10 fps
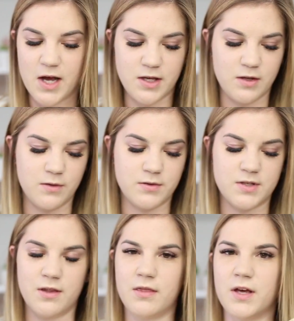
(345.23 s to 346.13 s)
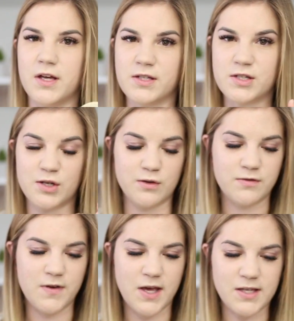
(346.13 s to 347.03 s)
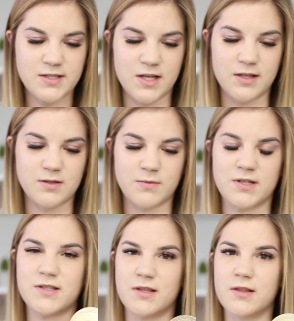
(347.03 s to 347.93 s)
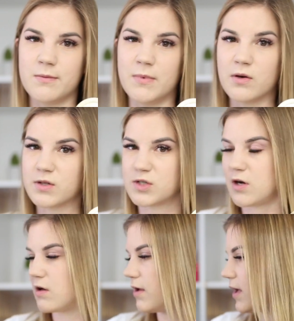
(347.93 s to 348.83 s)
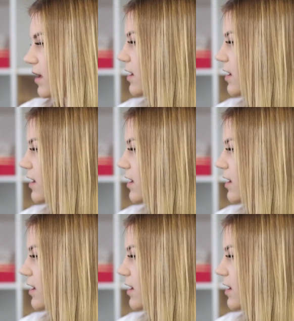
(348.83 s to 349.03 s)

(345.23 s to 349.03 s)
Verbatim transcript: I use the Too Faced, and this one is the Milk Chocolate.